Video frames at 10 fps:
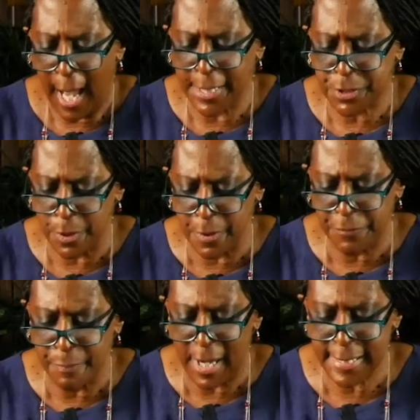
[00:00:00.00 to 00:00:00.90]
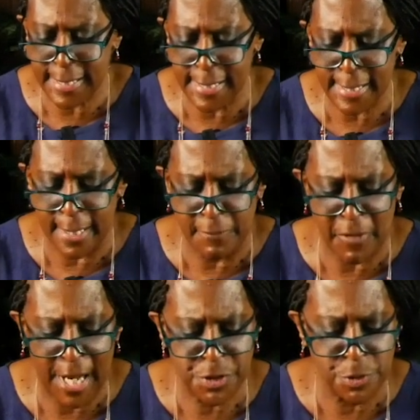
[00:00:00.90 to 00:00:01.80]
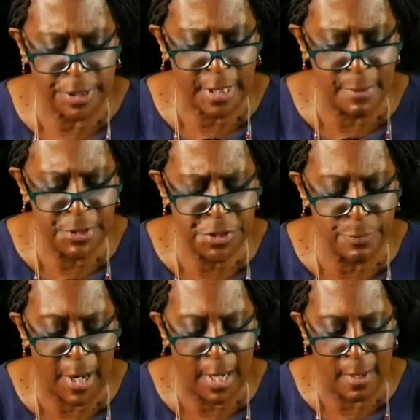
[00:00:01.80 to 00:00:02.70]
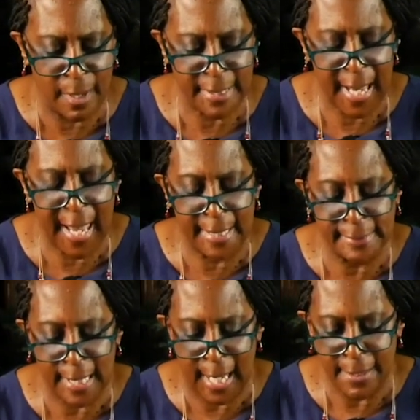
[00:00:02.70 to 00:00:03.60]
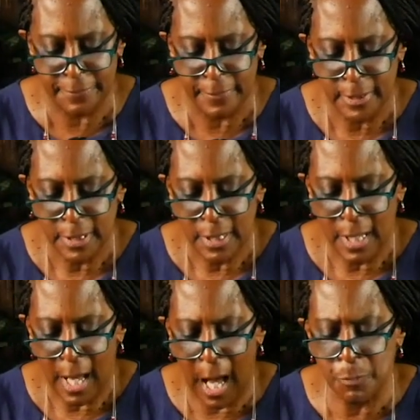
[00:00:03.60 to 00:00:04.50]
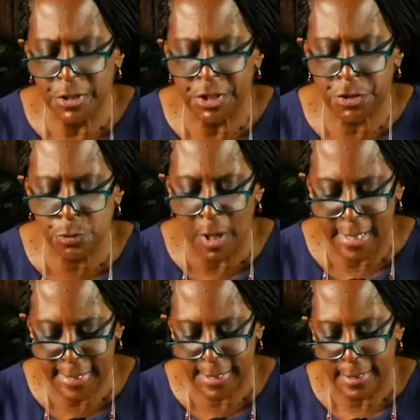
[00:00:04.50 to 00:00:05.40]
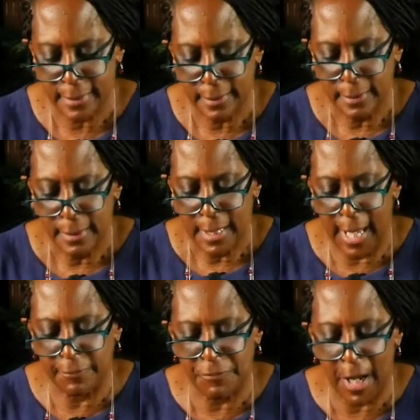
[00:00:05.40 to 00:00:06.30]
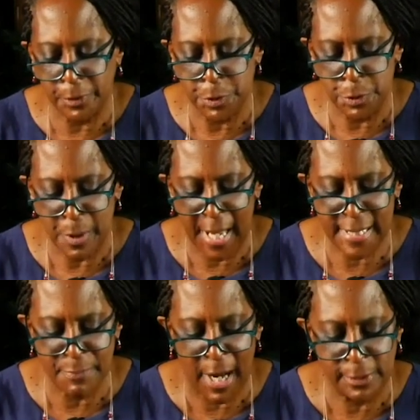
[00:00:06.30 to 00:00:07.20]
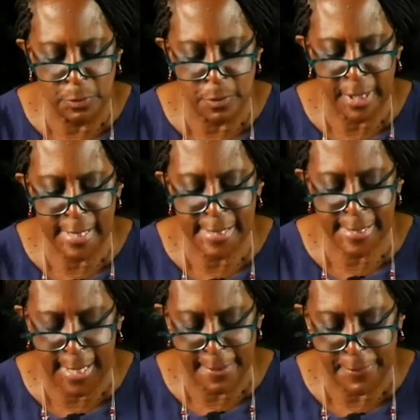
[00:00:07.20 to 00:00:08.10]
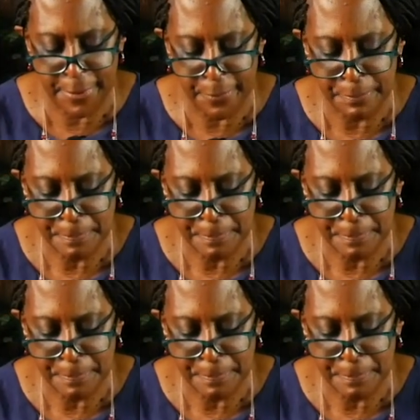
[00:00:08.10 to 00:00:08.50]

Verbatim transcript: I turn from my sins and invite you to come into my heart and life. I want to trust and follow you as my Lord and Savior.